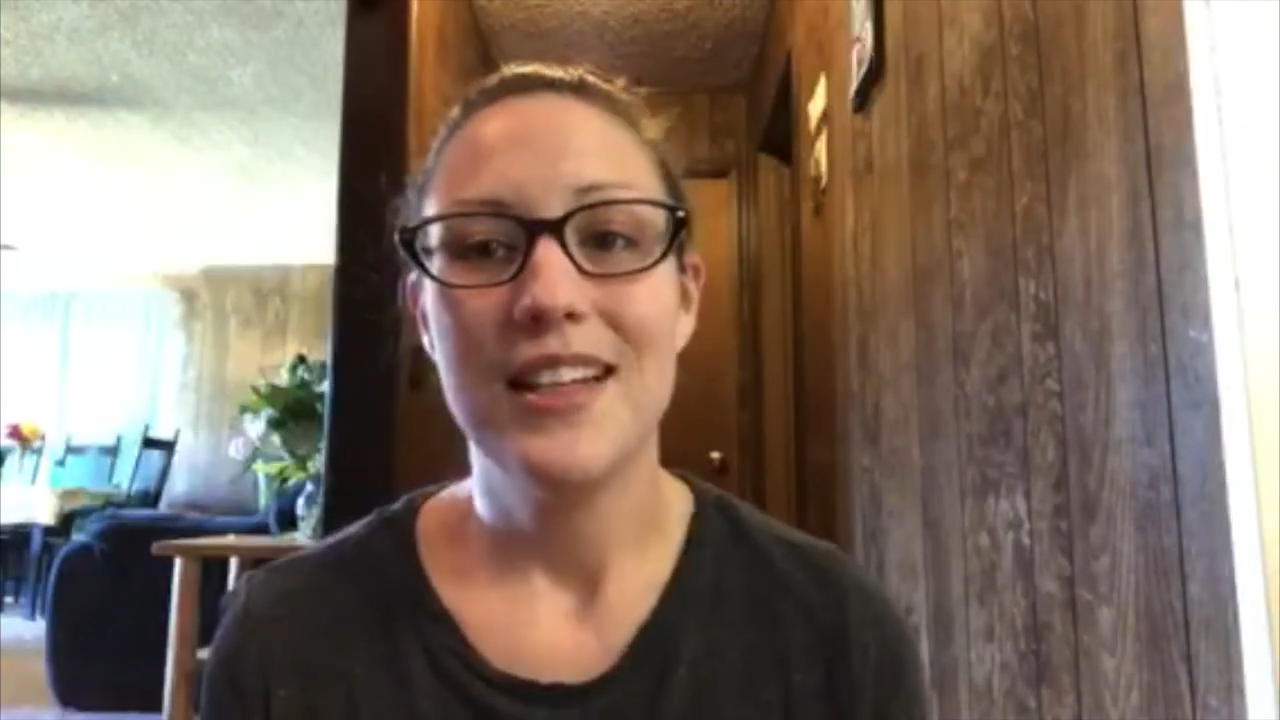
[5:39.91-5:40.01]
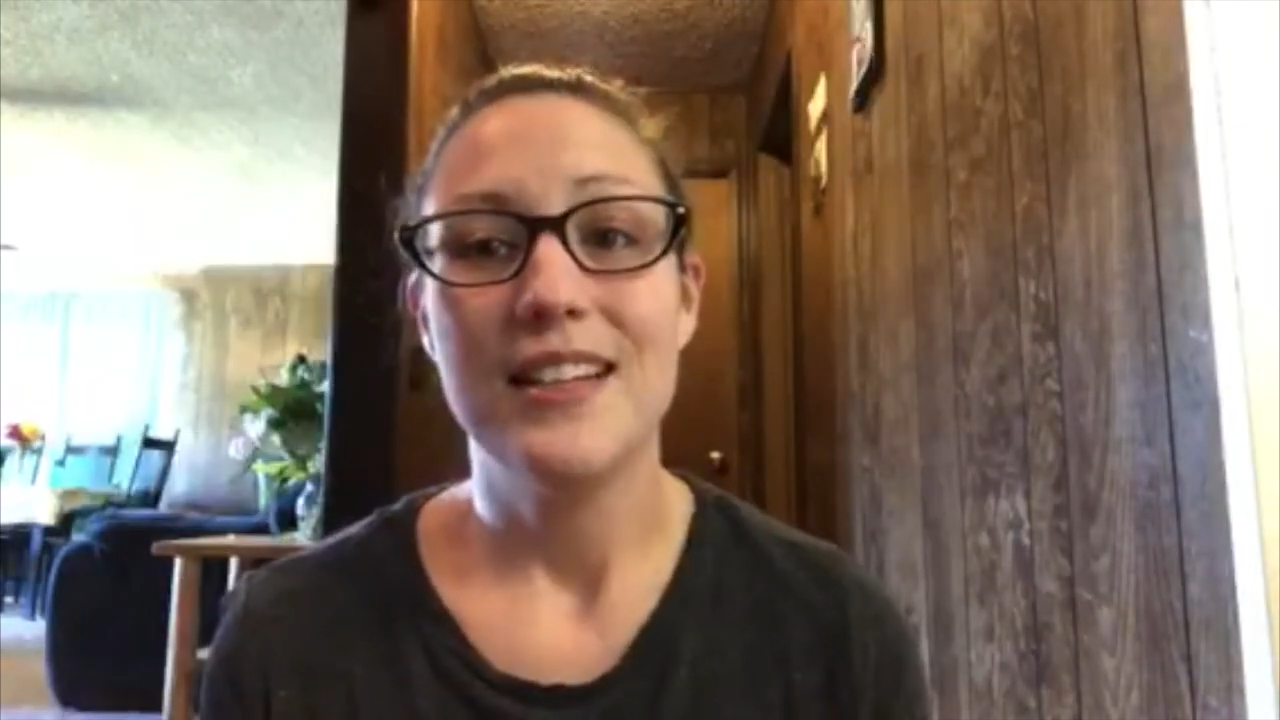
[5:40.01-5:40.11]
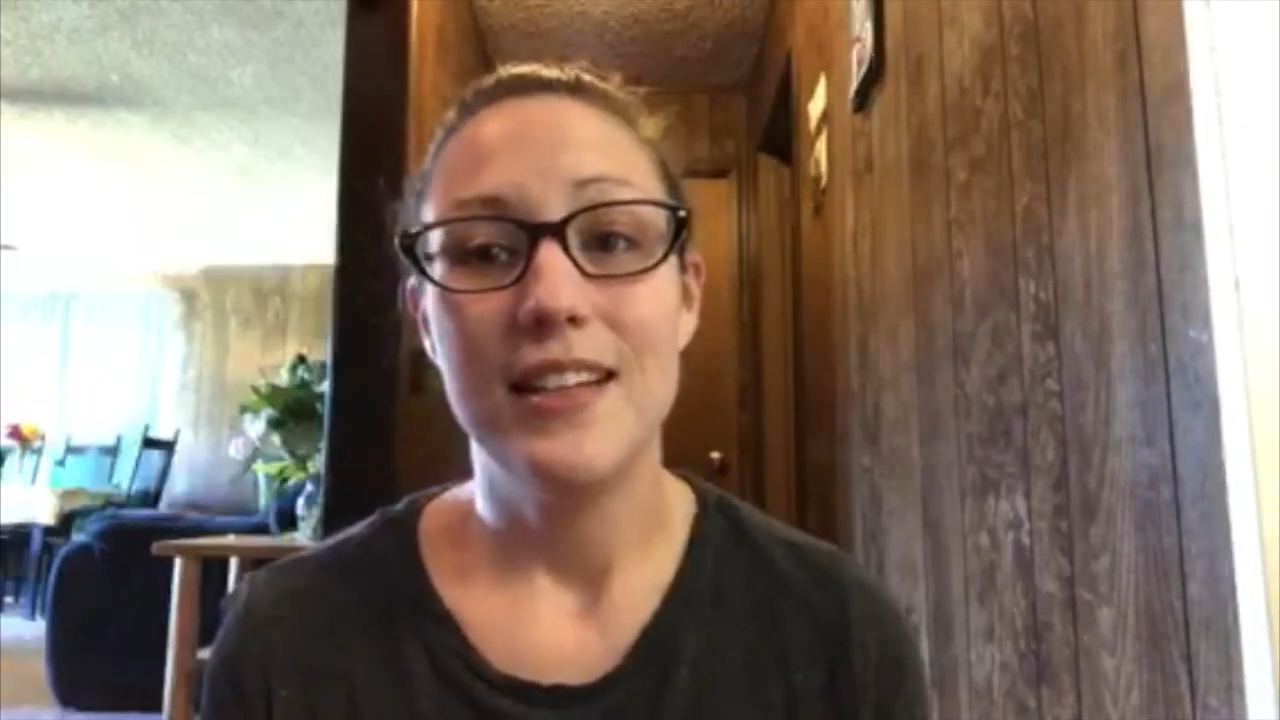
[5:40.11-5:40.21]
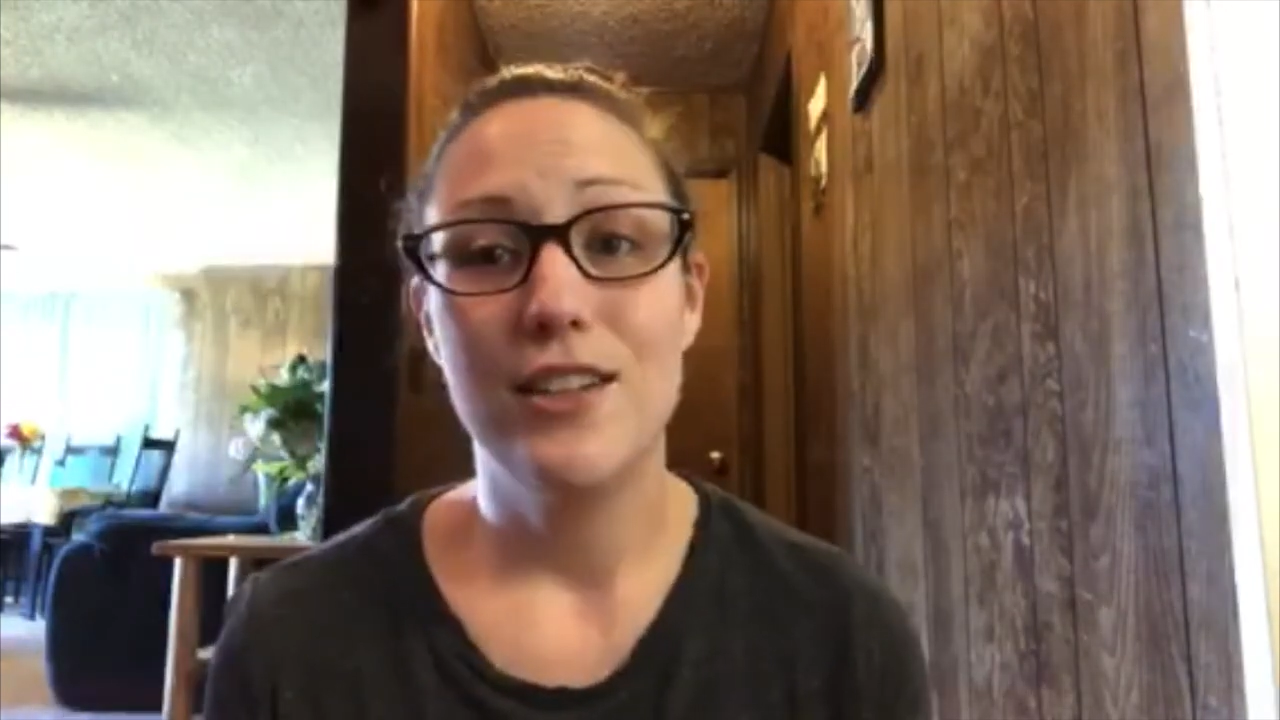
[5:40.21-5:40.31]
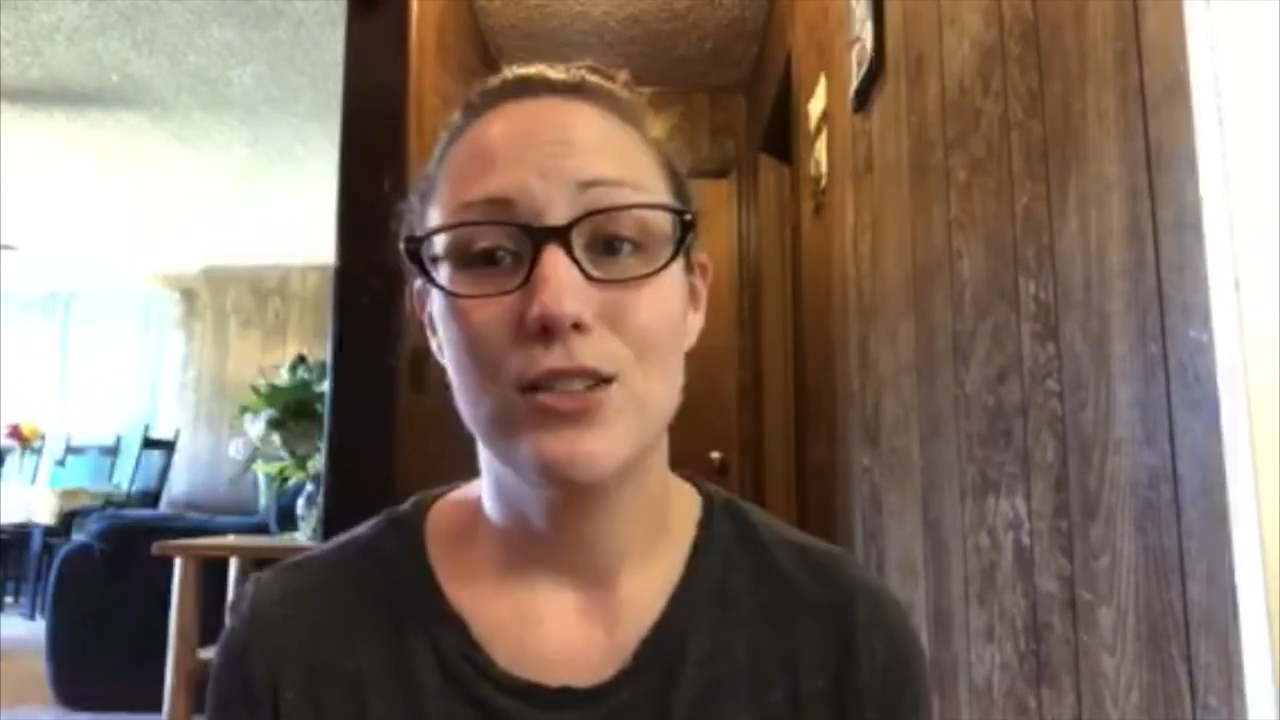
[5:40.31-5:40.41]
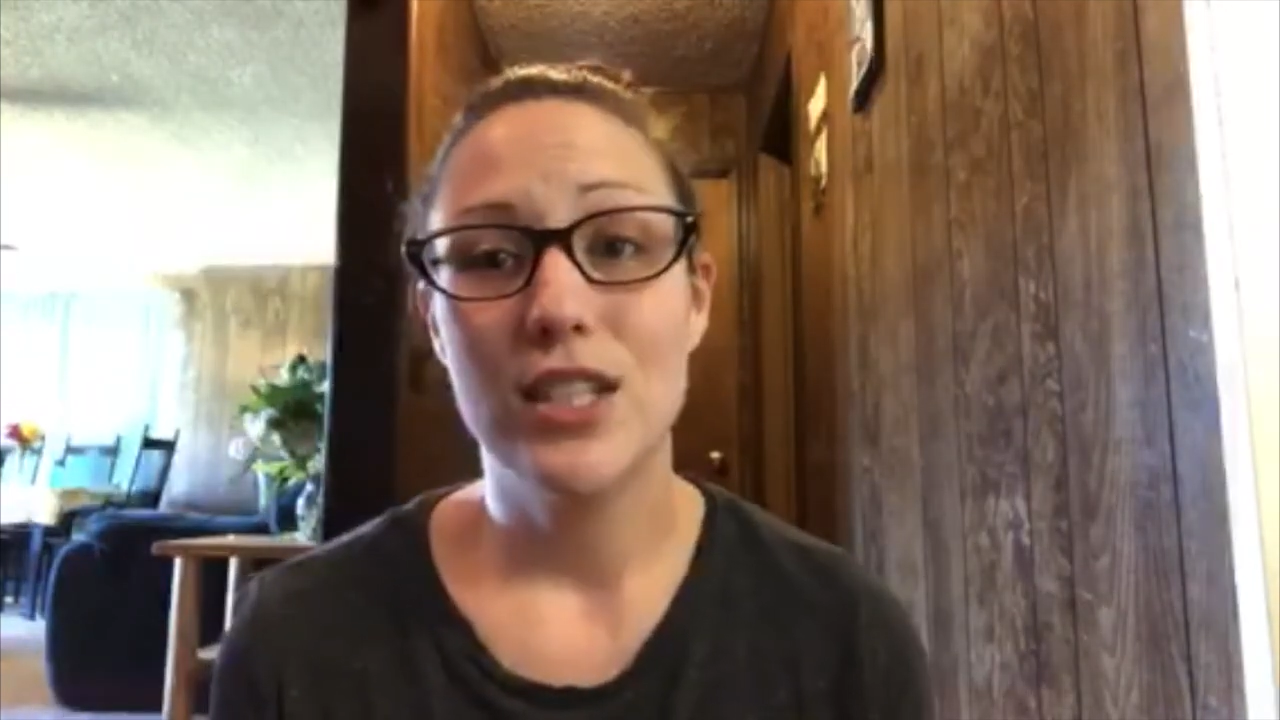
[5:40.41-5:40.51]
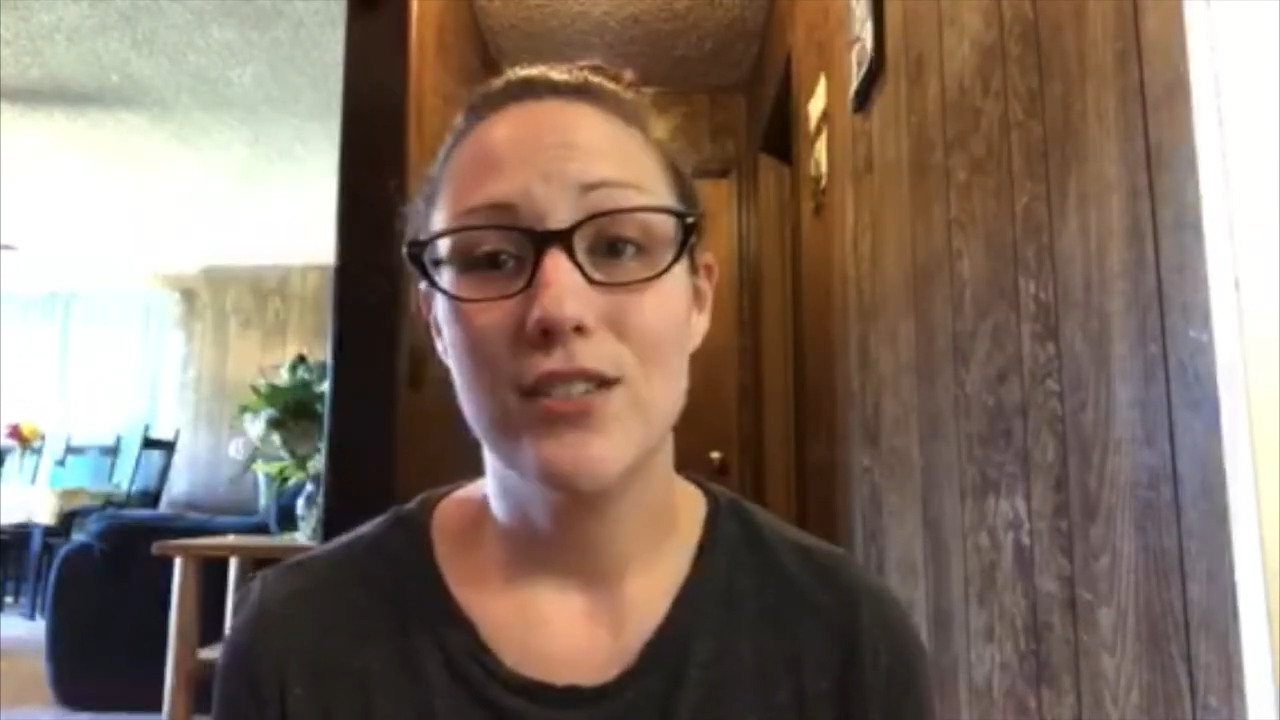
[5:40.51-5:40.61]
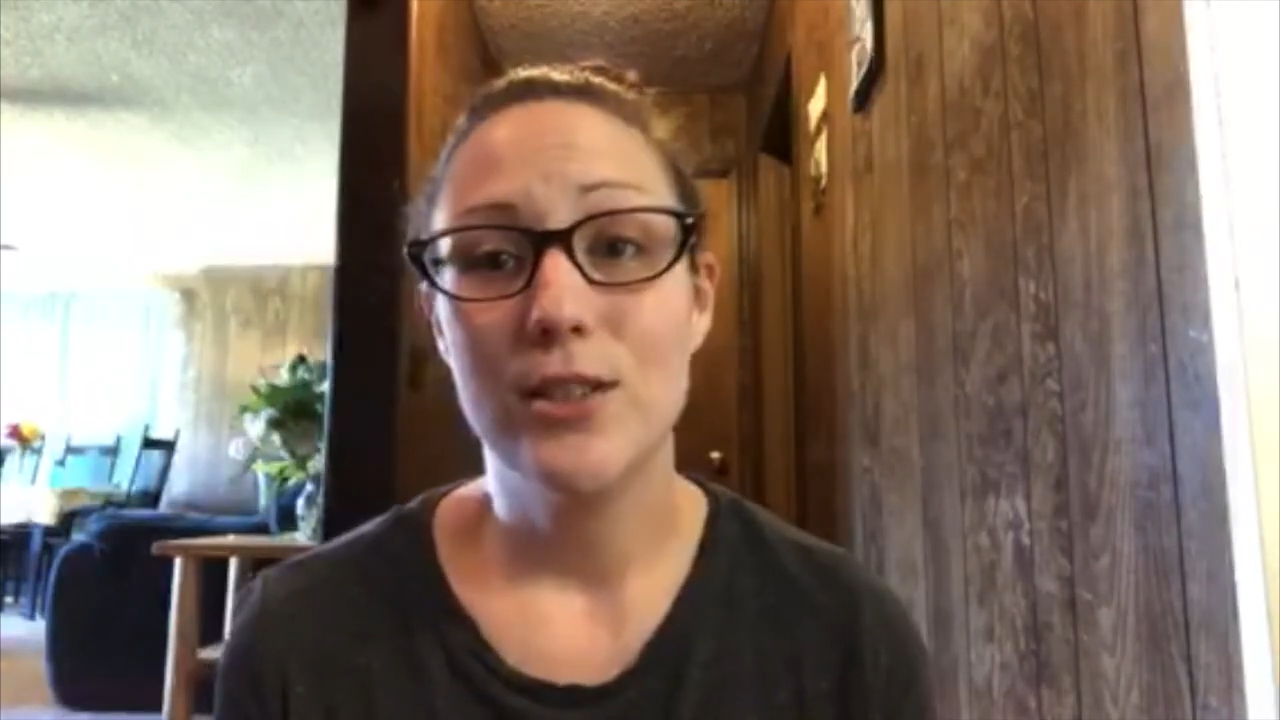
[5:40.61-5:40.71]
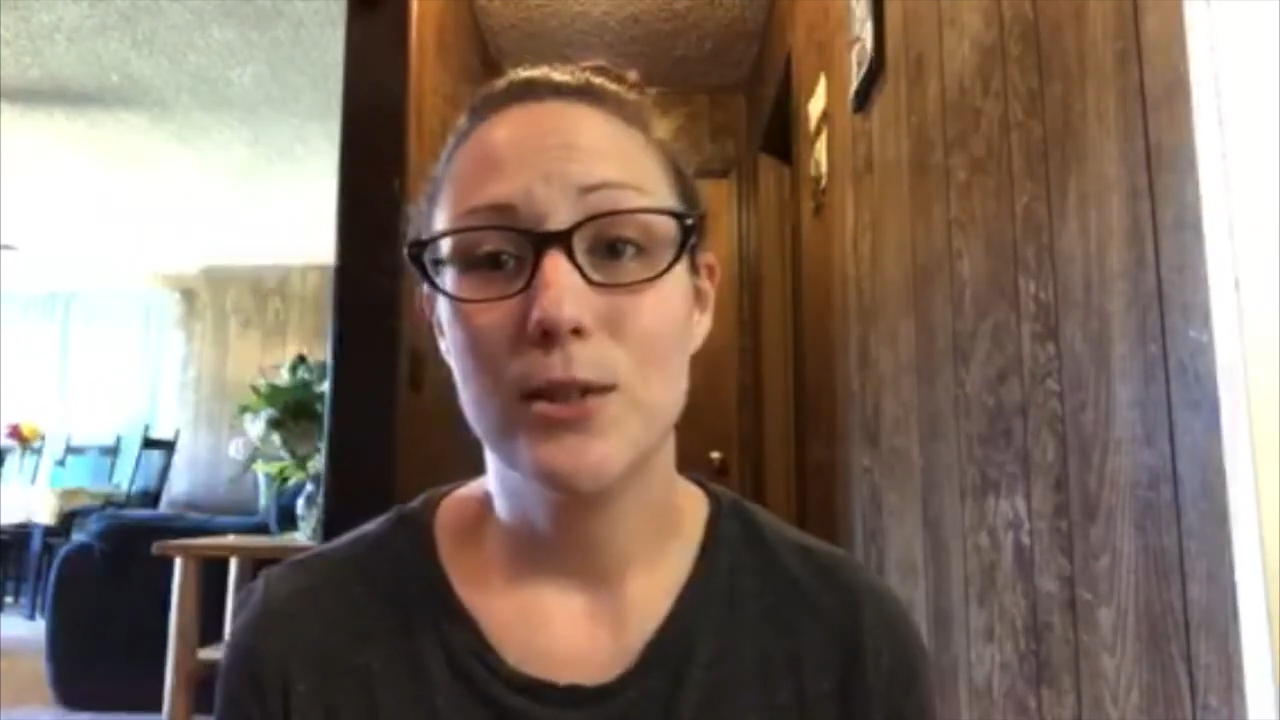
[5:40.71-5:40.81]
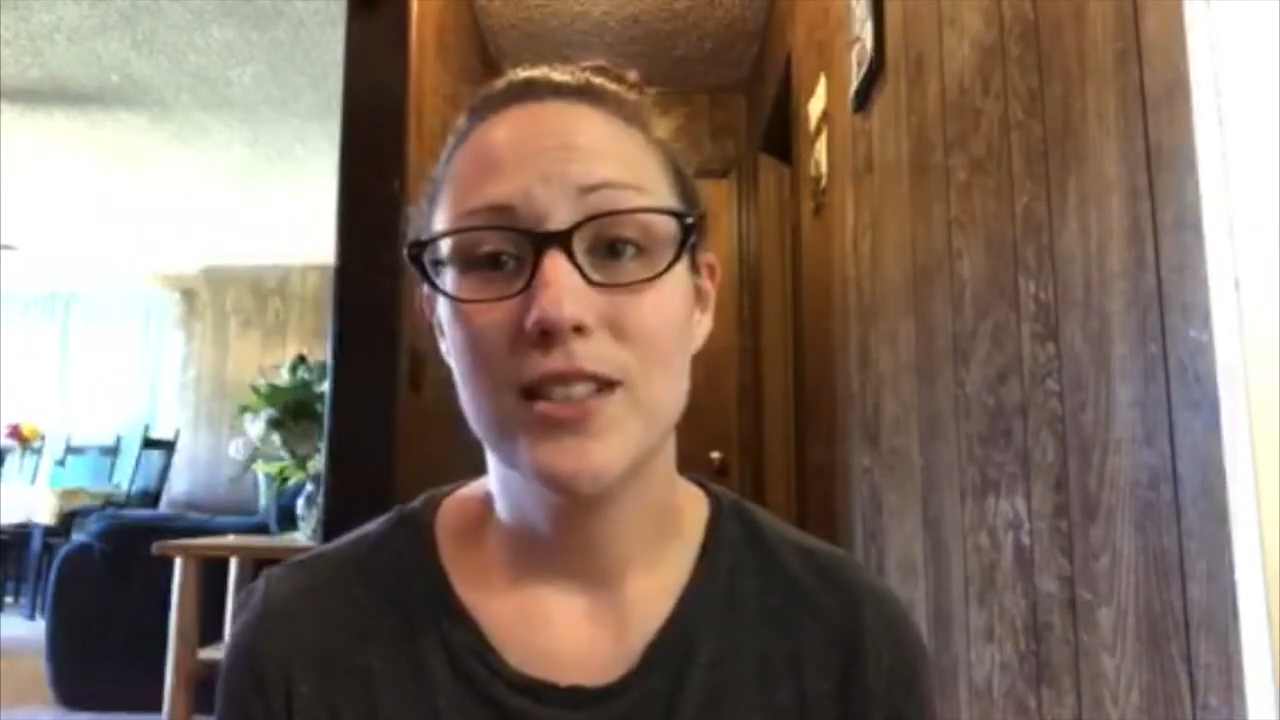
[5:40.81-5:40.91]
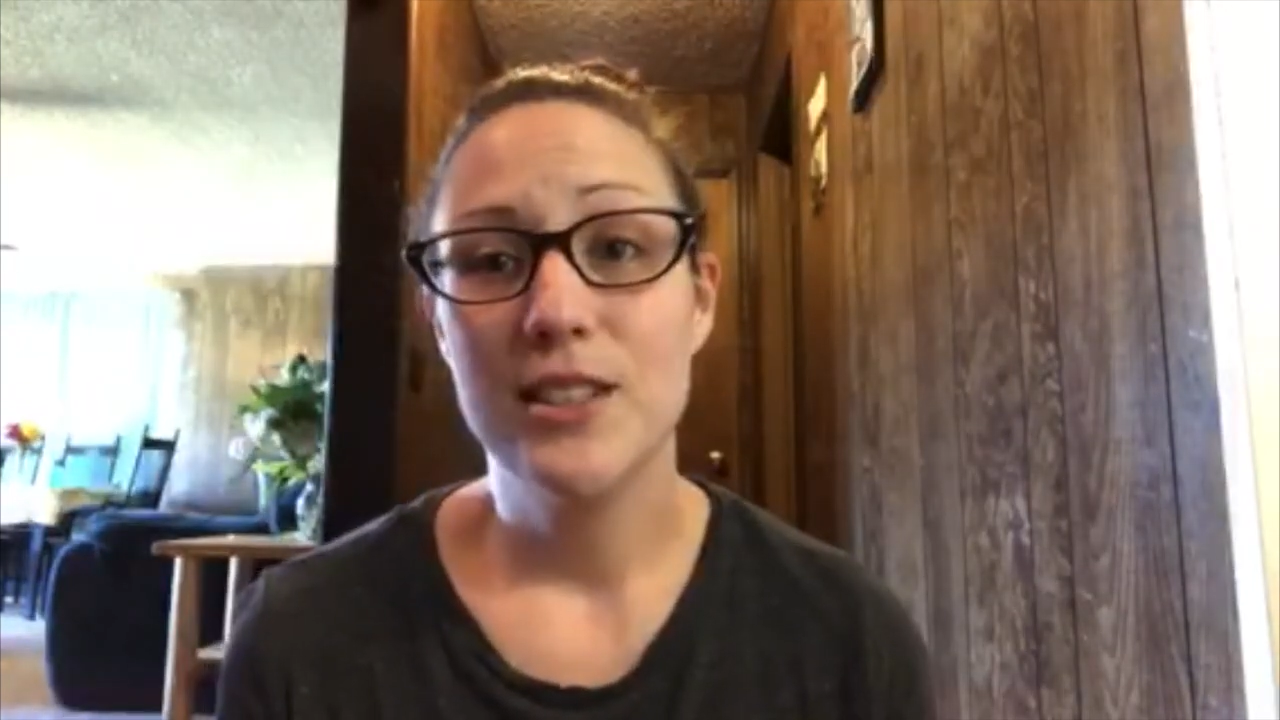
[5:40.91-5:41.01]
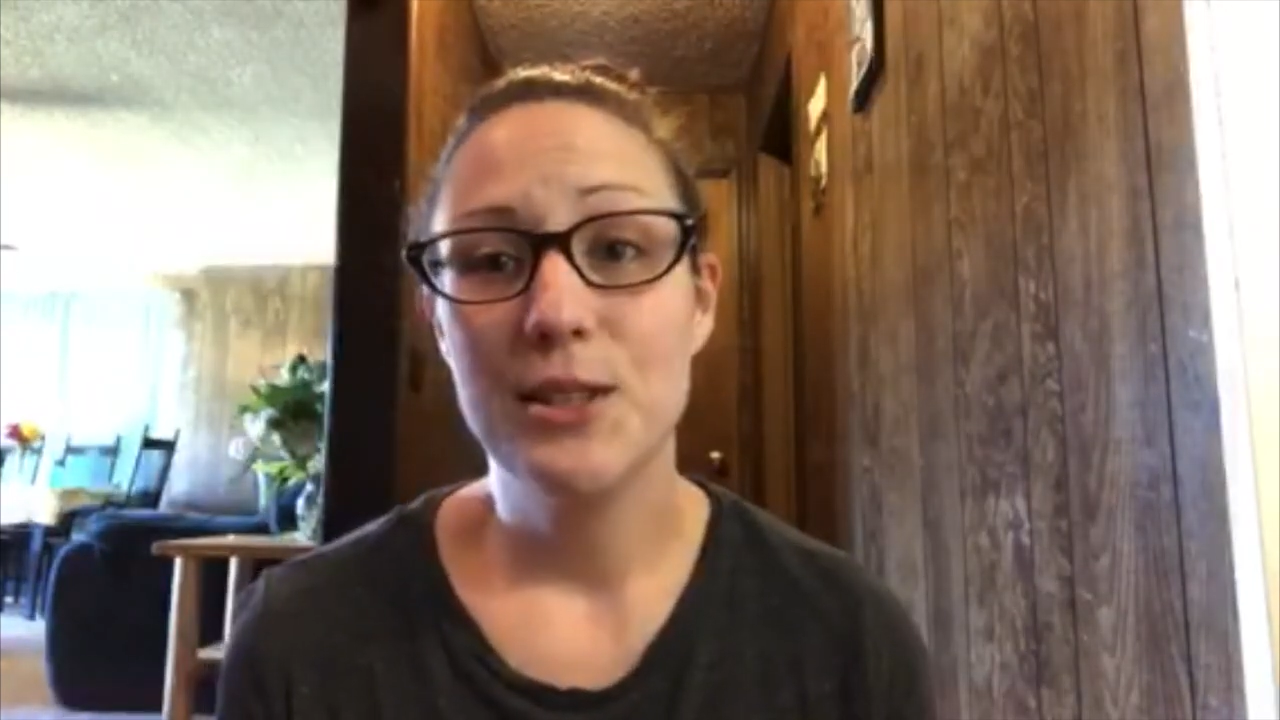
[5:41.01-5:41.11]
thank you to everyone